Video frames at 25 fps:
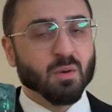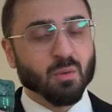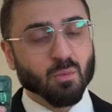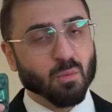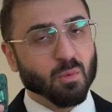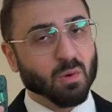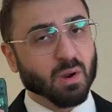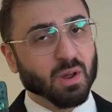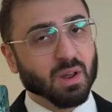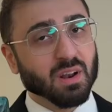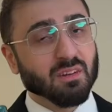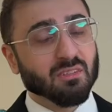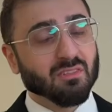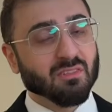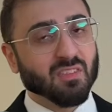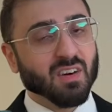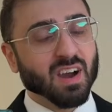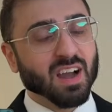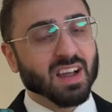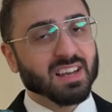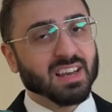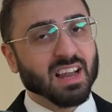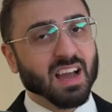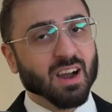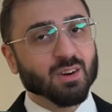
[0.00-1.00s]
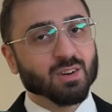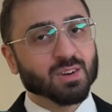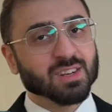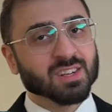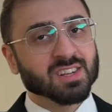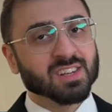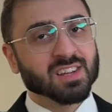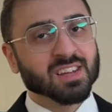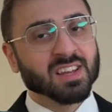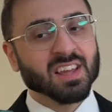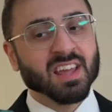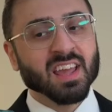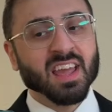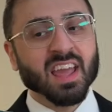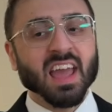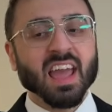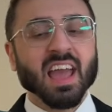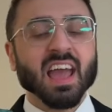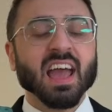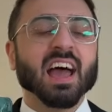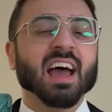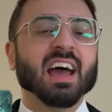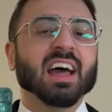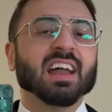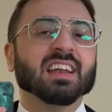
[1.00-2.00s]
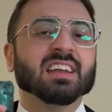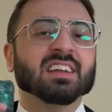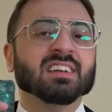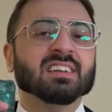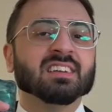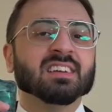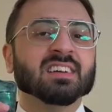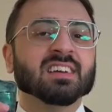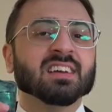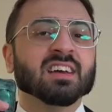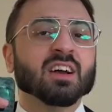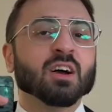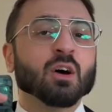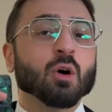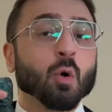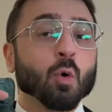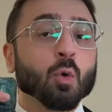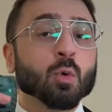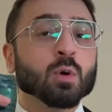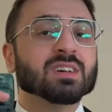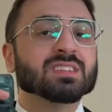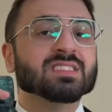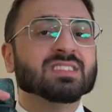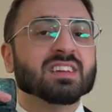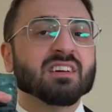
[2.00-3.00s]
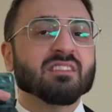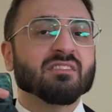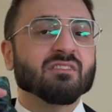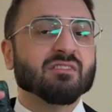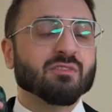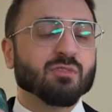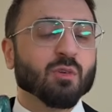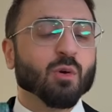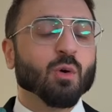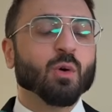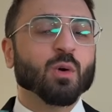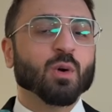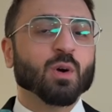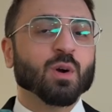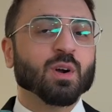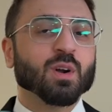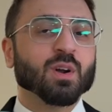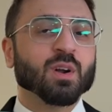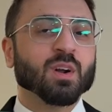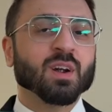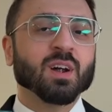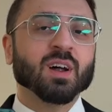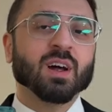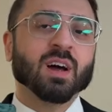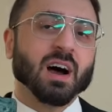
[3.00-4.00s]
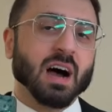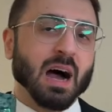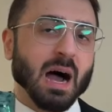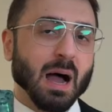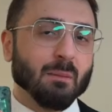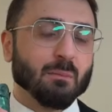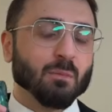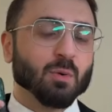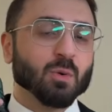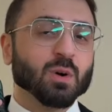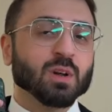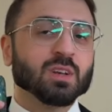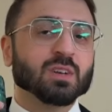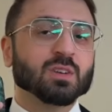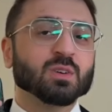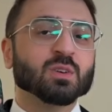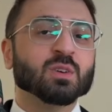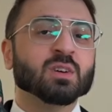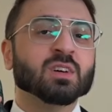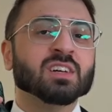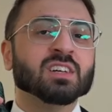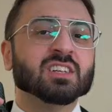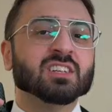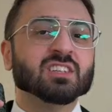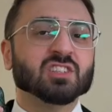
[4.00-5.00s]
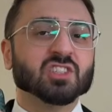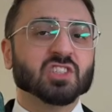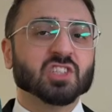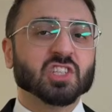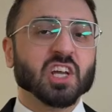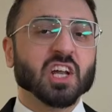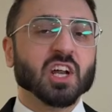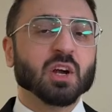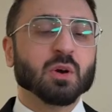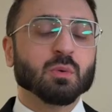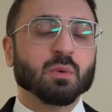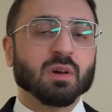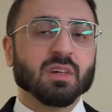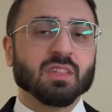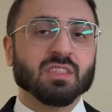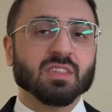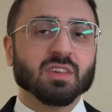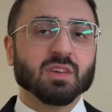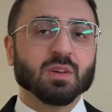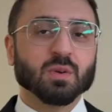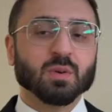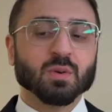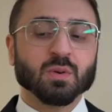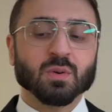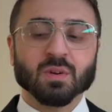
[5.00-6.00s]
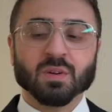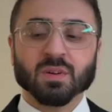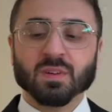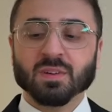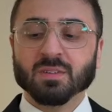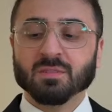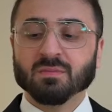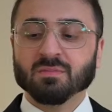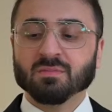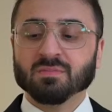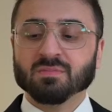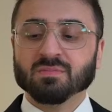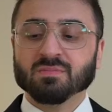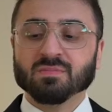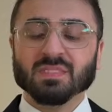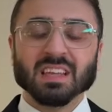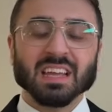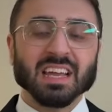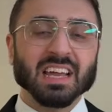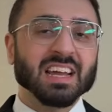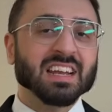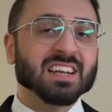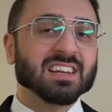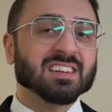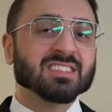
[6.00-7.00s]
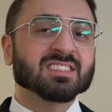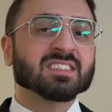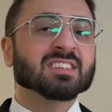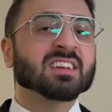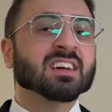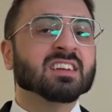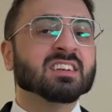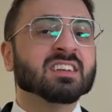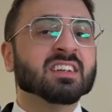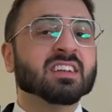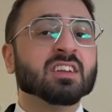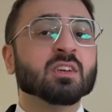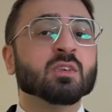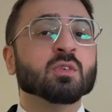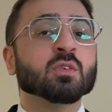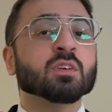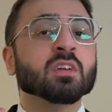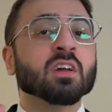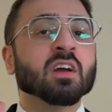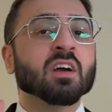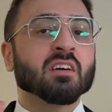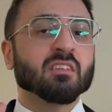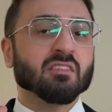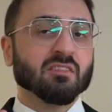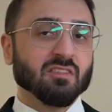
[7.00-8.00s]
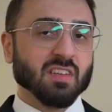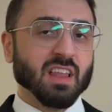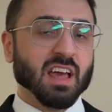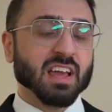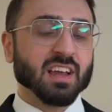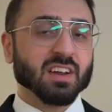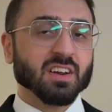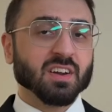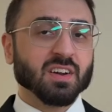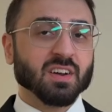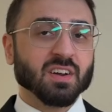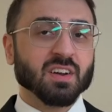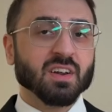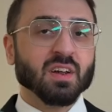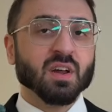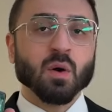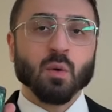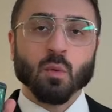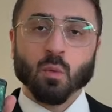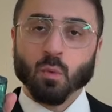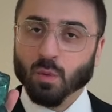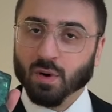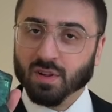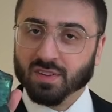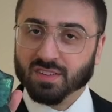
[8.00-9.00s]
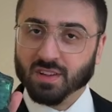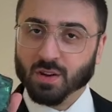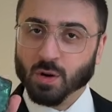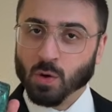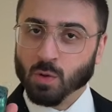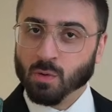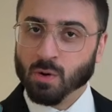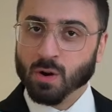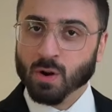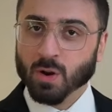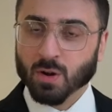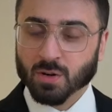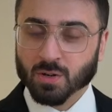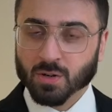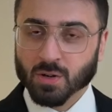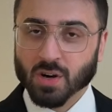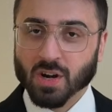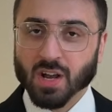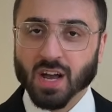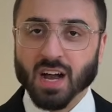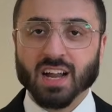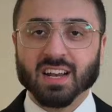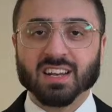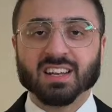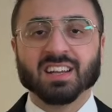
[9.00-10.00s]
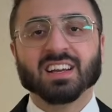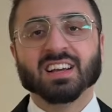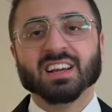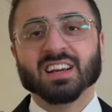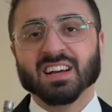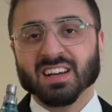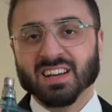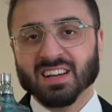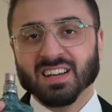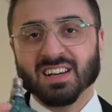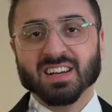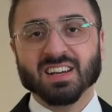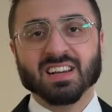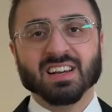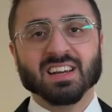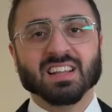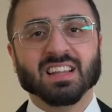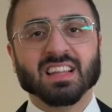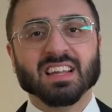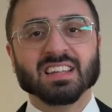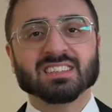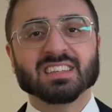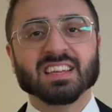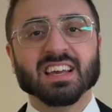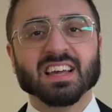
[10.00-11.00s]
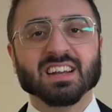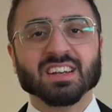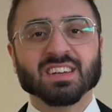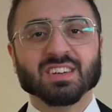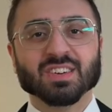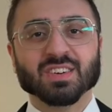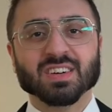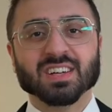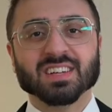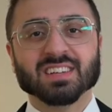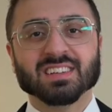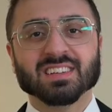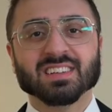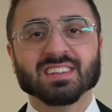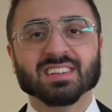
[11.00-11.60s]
We're gonna find out, and who is it for? I'm going to share with you. A discontinued flanker. Was it overlooked or not? Let's get into it.